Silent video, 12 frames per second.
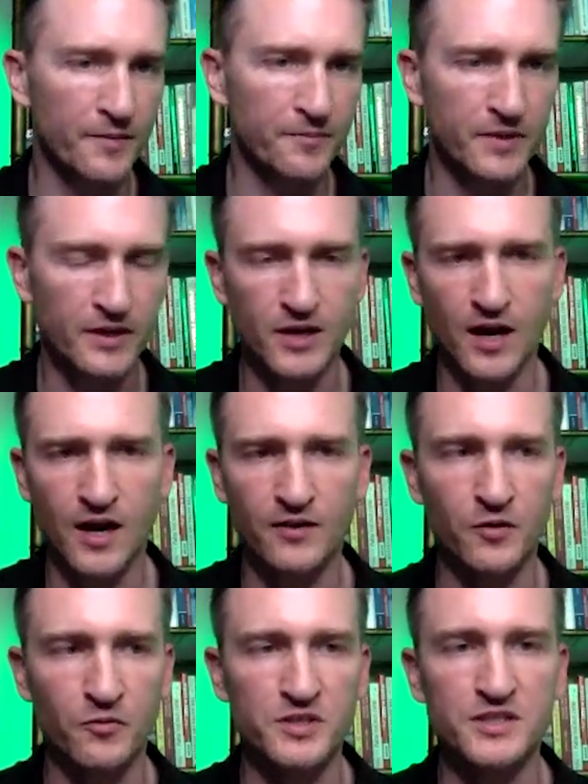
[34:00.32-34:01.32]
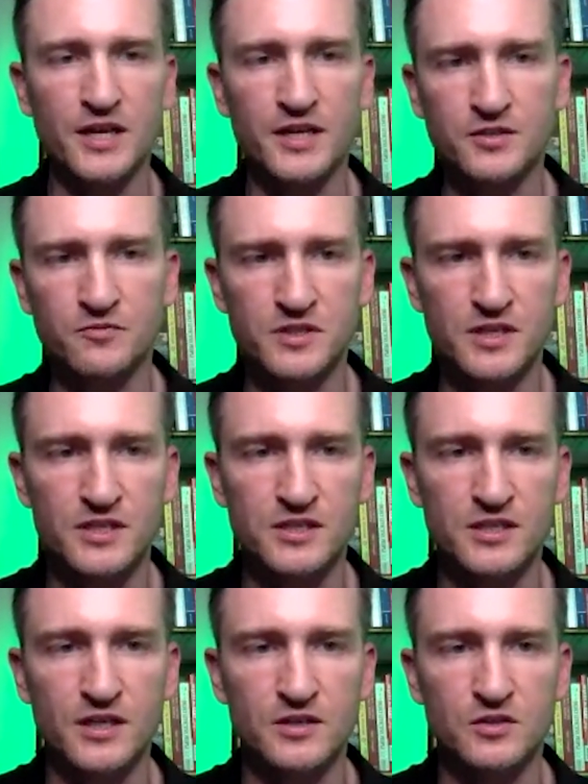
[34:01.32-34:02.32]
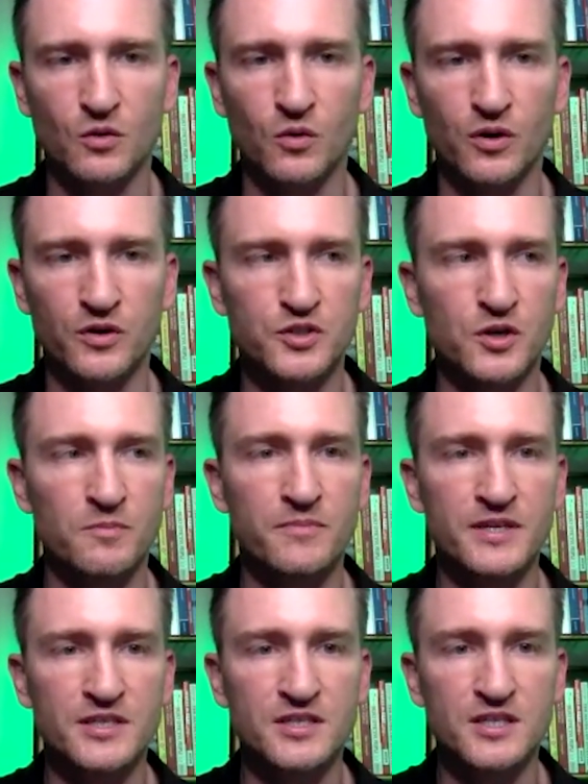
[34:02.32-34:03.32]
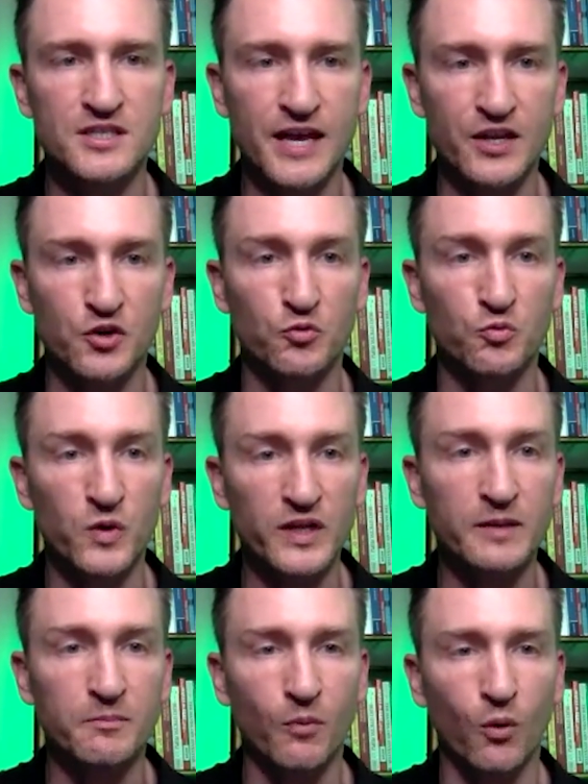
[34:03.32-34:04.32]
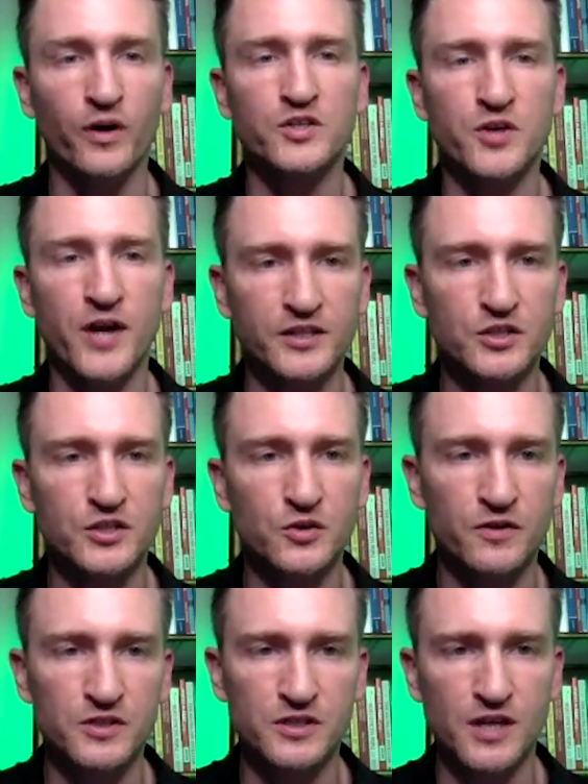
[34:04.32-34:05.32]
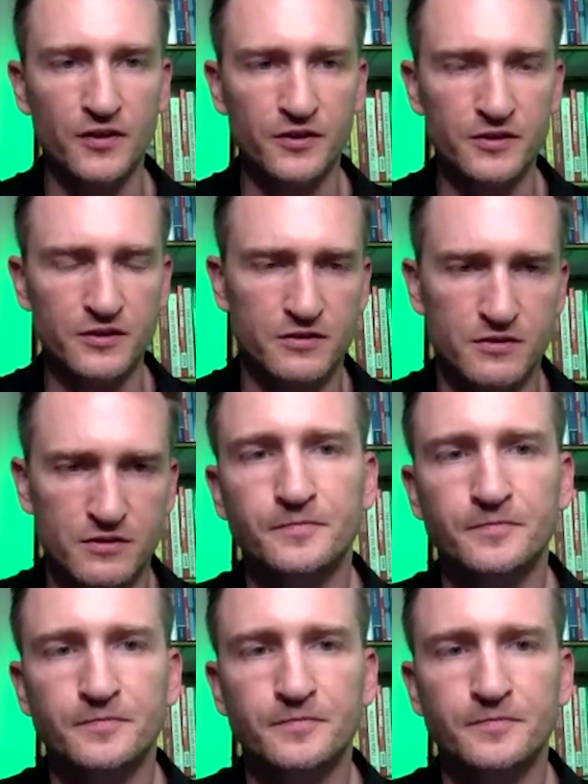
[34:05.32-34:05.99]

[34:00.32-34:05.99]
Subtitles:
look at being, I don't know, recession resistant, or certain businesses that you're really more attracted to versus others?